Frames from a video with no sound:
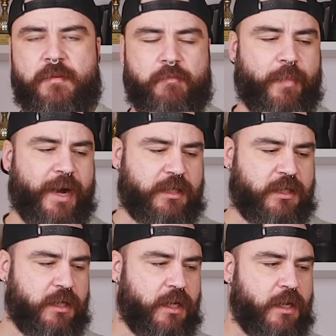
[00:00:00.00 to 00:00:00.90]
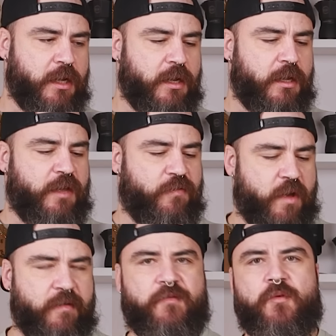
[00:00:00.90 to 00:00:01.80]
But if you
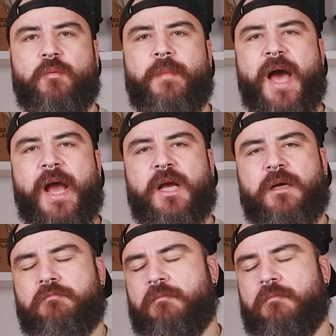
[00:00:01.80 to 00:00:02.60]
have a full bag,